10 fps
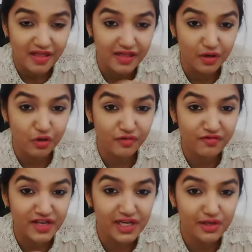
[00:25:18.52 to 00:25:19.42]
They're going to
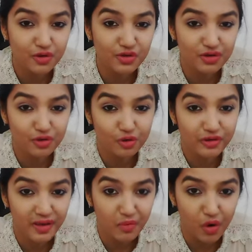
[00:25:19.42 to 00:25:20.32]
feel you
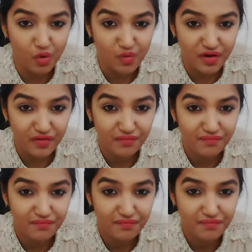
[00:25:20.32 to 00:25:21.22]
screwed them over.
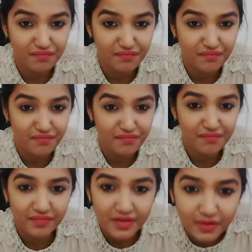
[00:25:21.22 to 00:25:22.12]

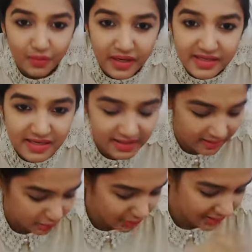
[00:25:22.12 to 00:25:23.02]
What is the
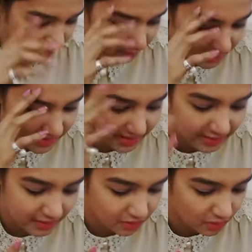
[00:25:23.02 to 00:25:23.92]
time? 25 minutes. I
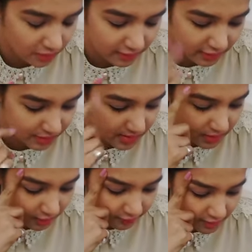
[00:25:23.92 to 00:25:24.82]
need to finish
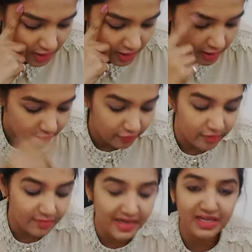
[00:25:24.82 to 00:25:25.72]
this off. Four
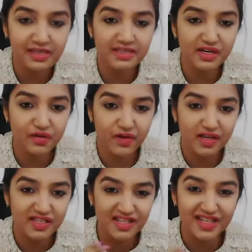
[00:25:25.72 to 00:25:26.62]
of Pentacles in
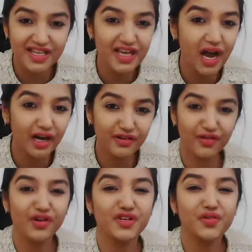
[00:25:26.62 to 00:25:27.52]
reverse. They are
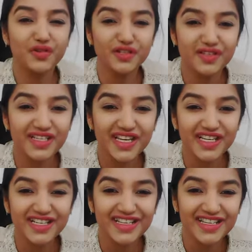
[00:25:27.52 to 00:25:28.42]
not going to
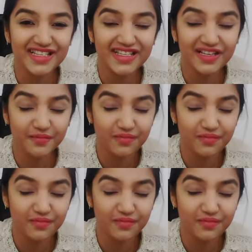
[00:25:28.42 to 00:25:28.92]
take it,